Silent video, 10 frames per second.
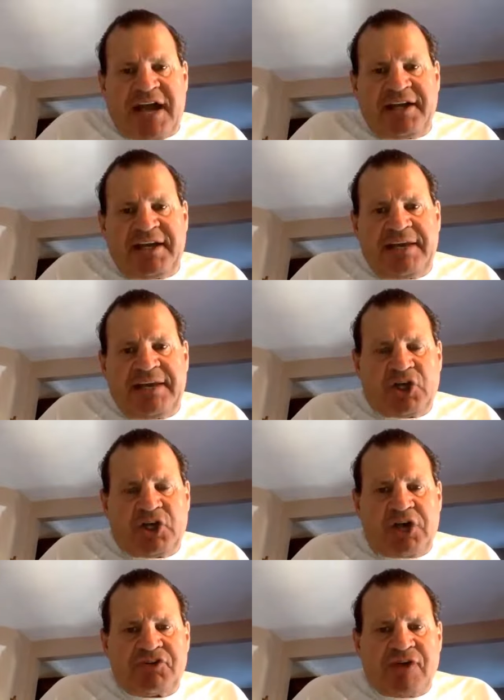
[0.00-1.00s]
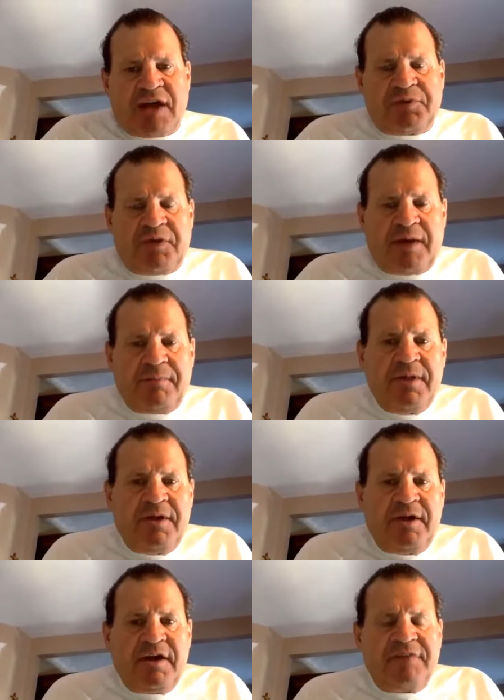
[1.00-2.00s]
an amateur contract with them,
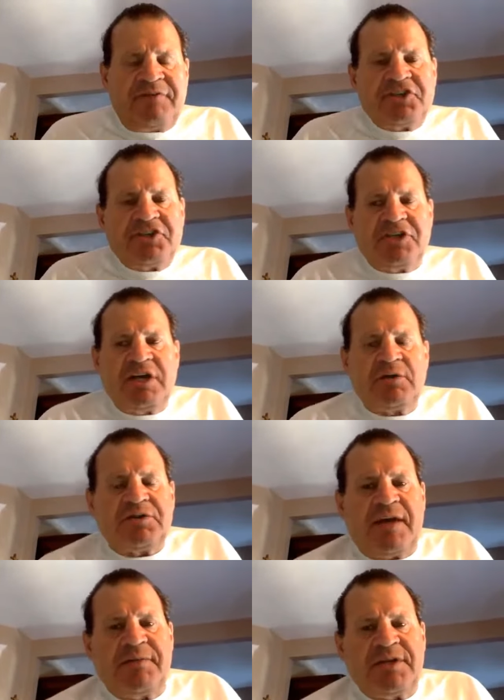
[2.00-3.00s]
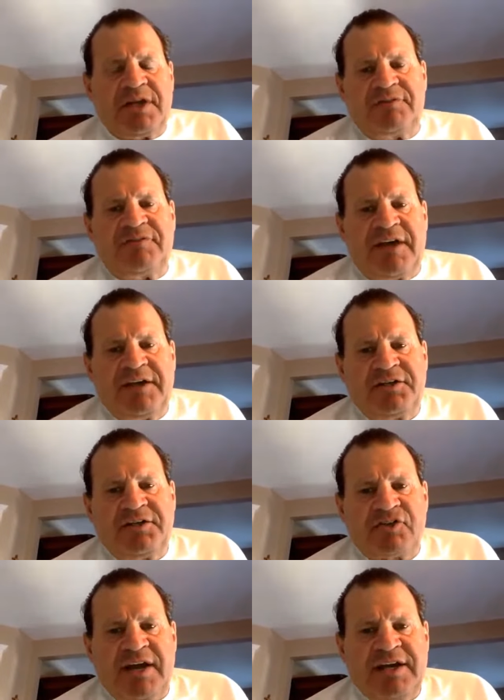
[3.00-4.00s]
finished the year with them, and then got invited to
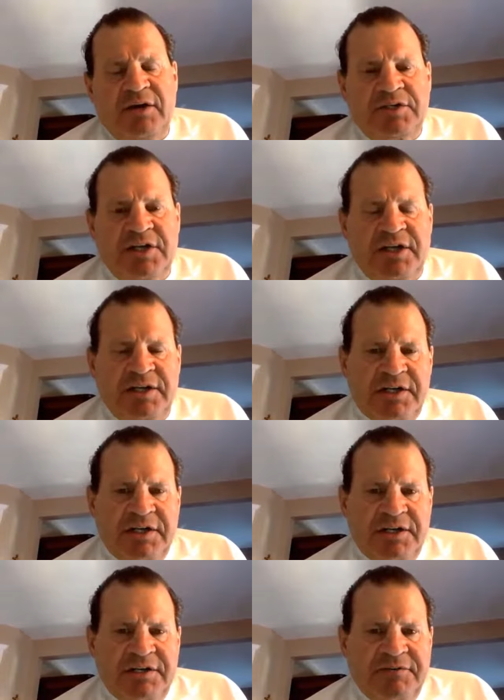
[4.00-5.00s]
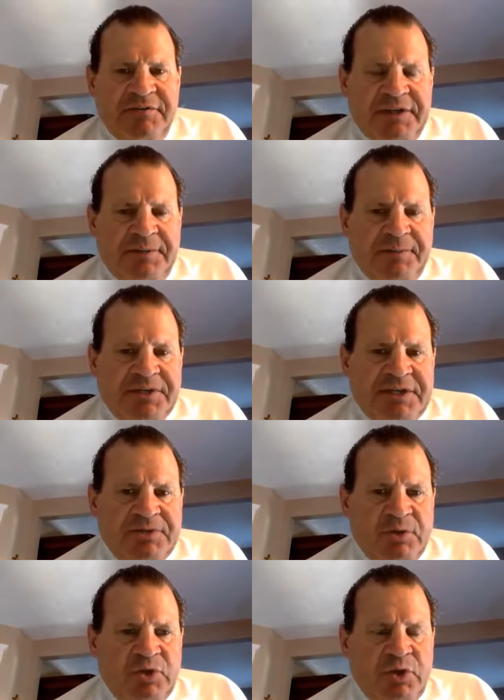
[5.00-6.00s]
try out for the Olympic team.
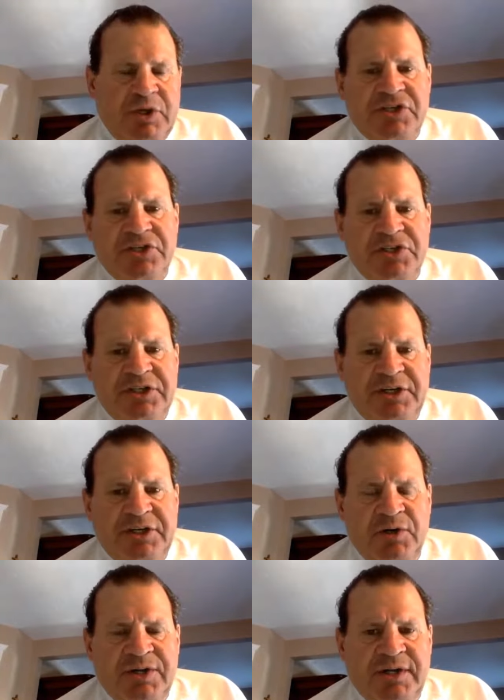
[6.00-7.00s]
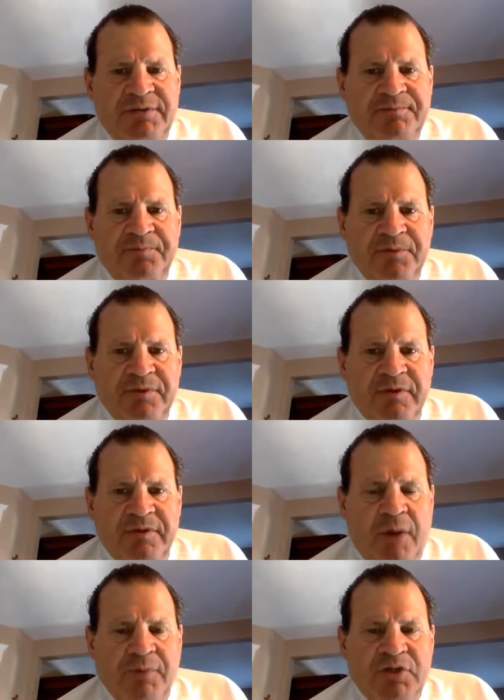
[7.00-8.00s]
So 2 years in Toledo, and then the
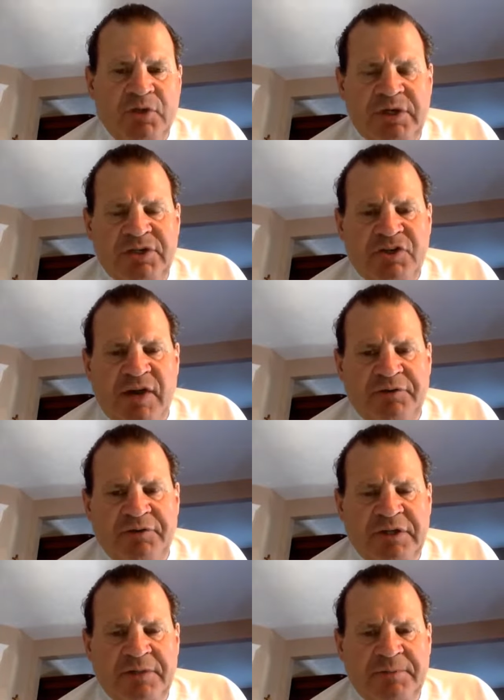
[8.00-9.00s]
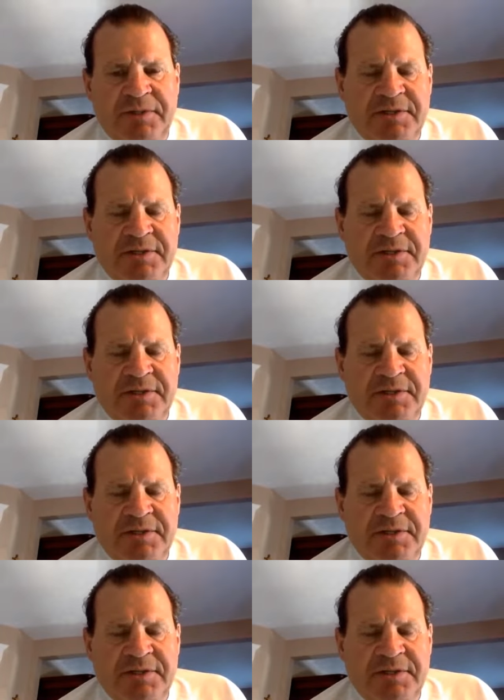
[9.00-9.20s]
opportunity to try out for the Olympic team.